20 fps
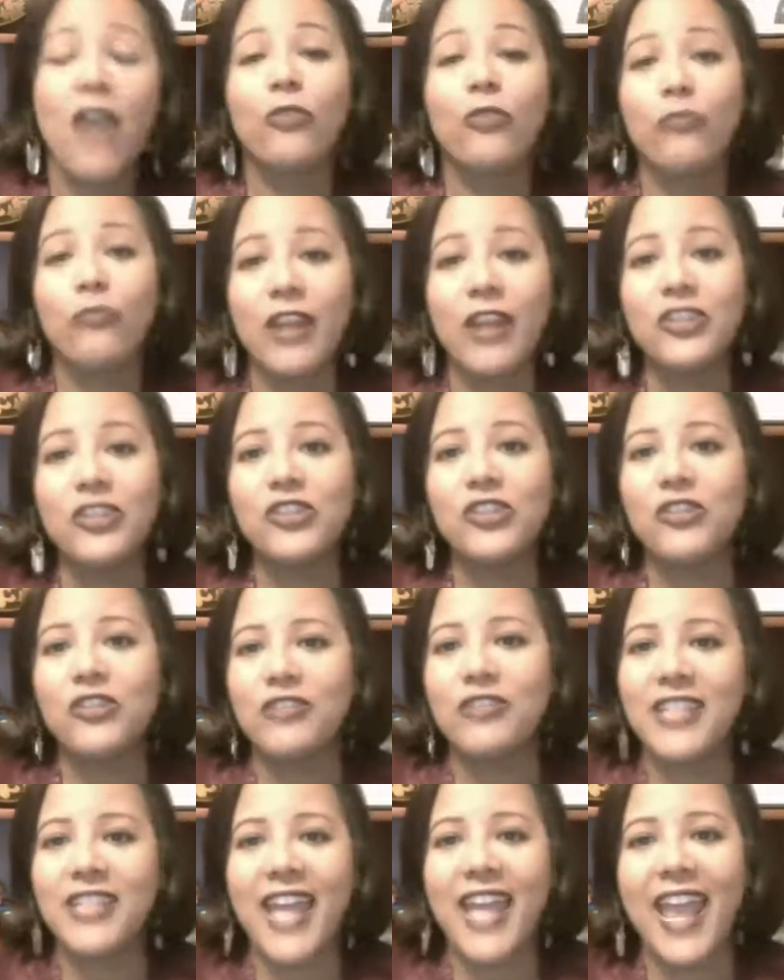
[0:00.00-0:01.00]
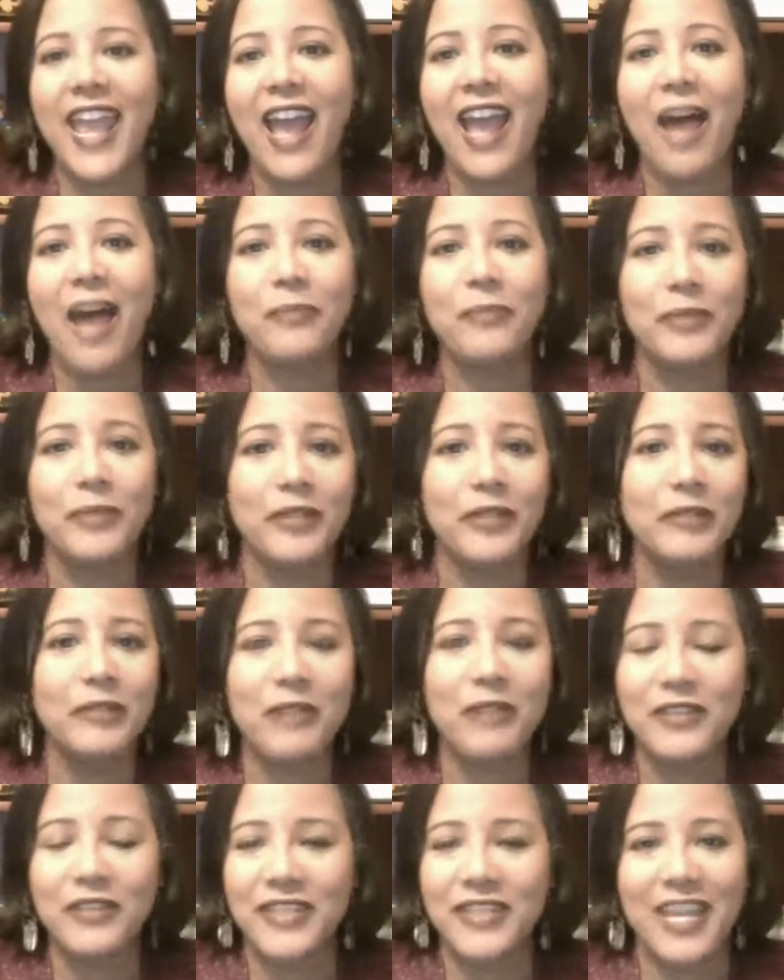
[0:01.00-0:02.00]
Register today on
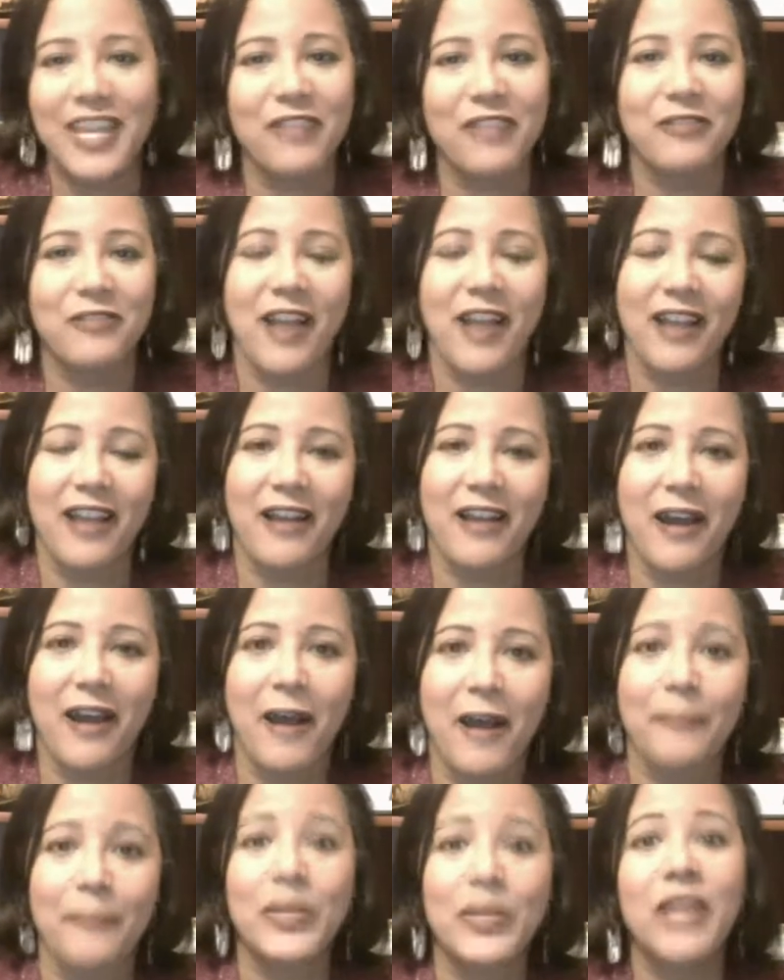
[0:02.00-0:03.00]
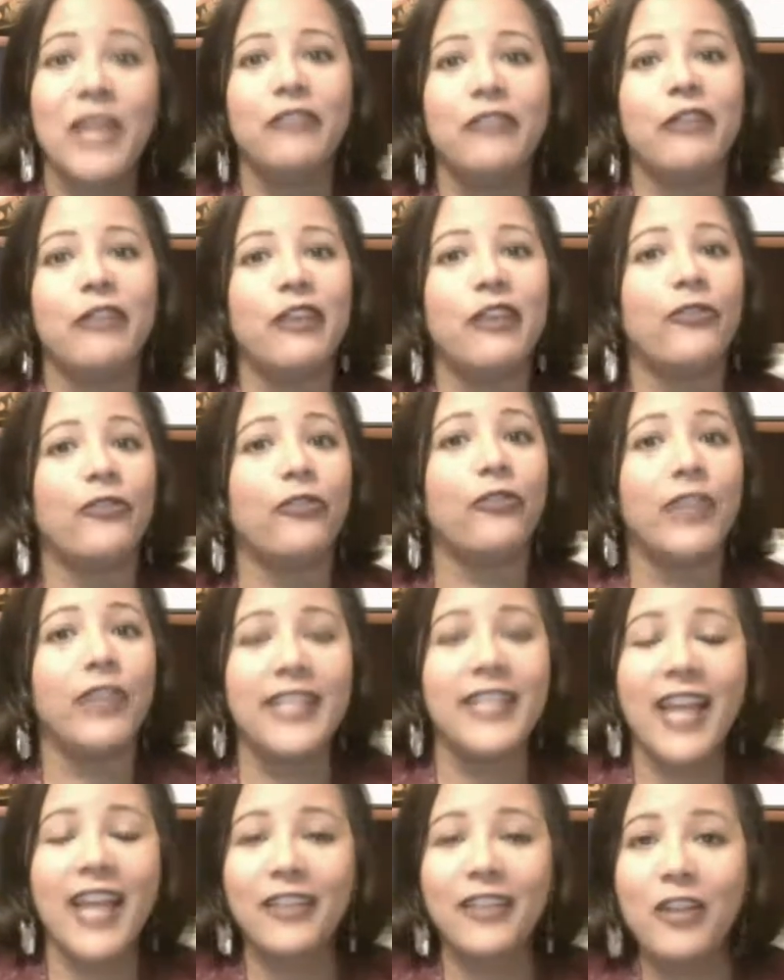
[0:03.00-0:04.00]
buildingwealthtogether.com. You'll get a free
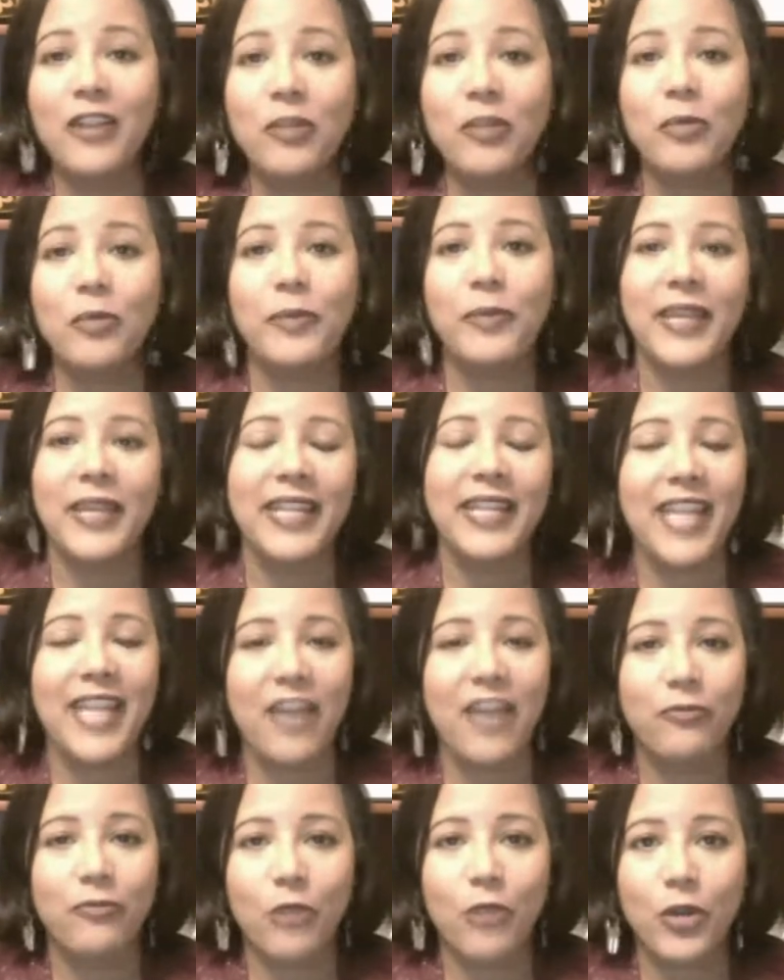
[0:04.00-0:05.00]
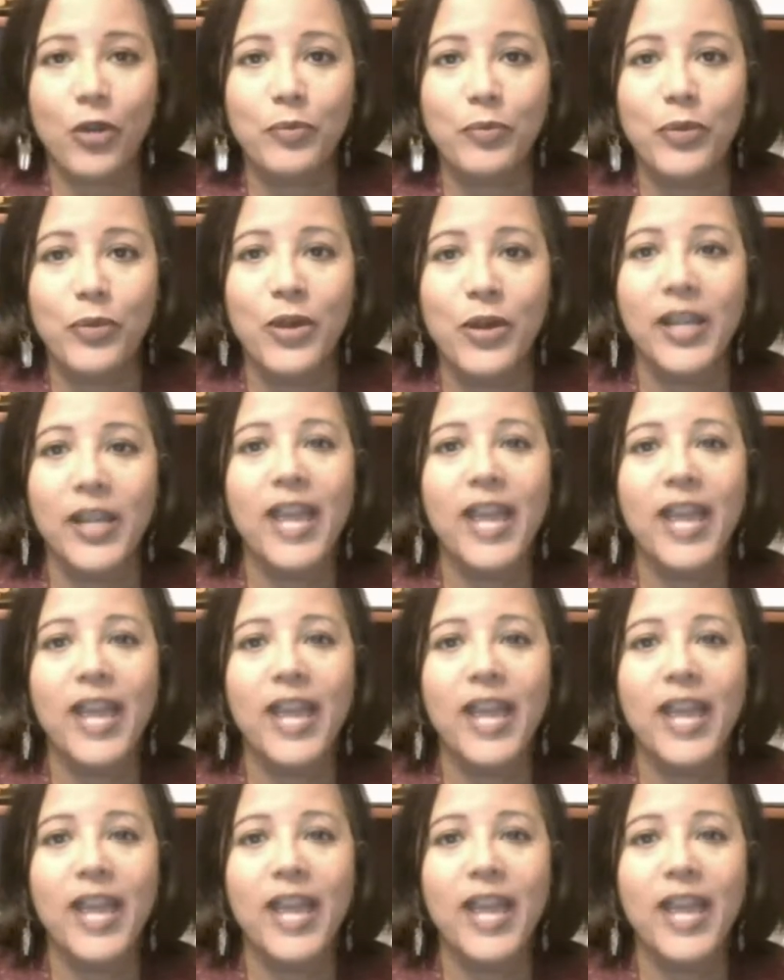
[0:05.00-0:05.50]
downloadable PDF workbook,